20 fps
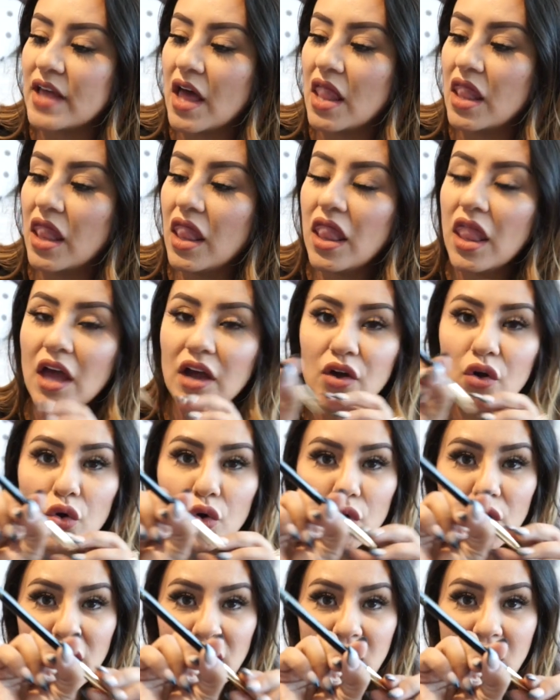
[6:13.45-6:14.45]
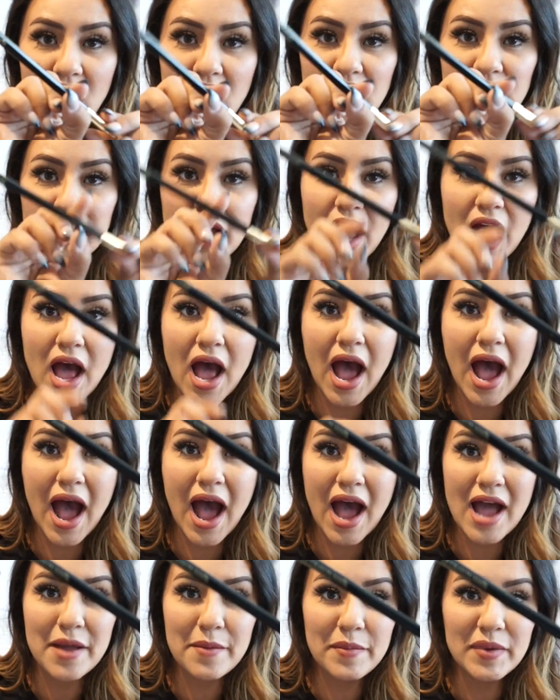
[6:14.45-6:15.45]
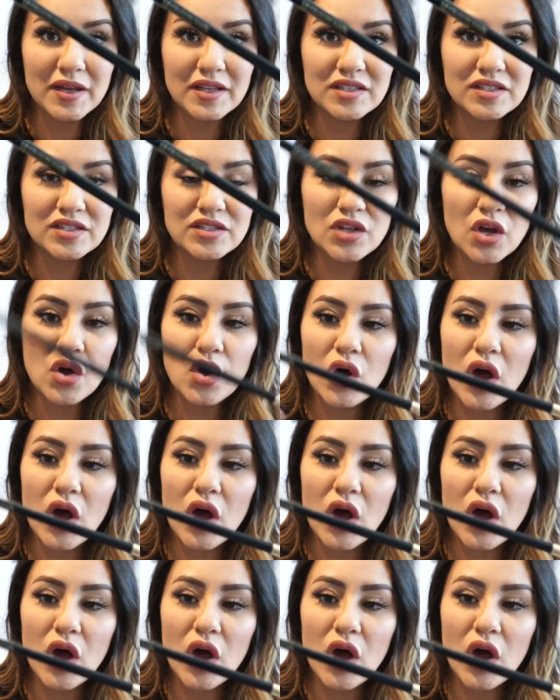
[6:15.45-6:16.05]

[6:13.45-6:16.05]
La Crayon eye pencil.